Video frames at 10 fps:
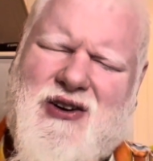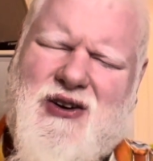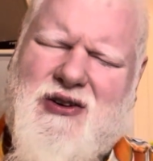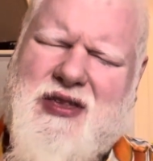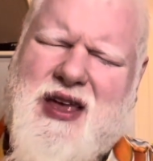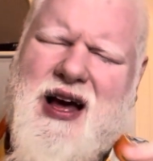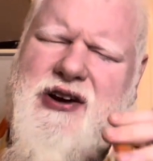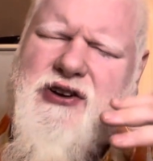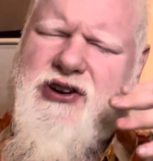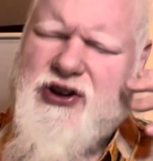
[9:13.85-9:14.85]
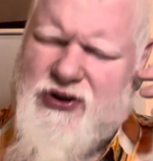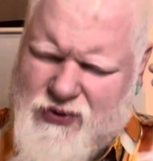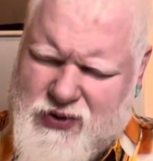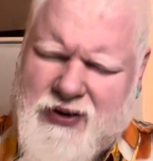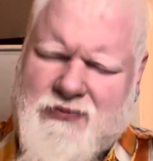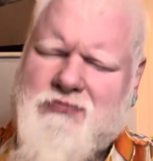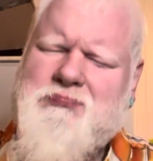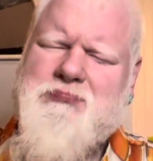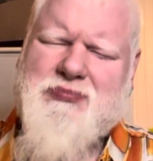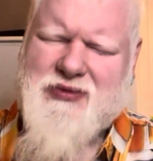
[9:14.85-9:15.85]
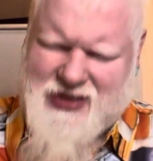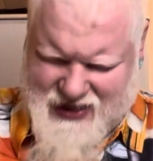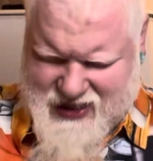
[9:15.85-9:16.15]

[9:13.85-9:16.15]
undertone that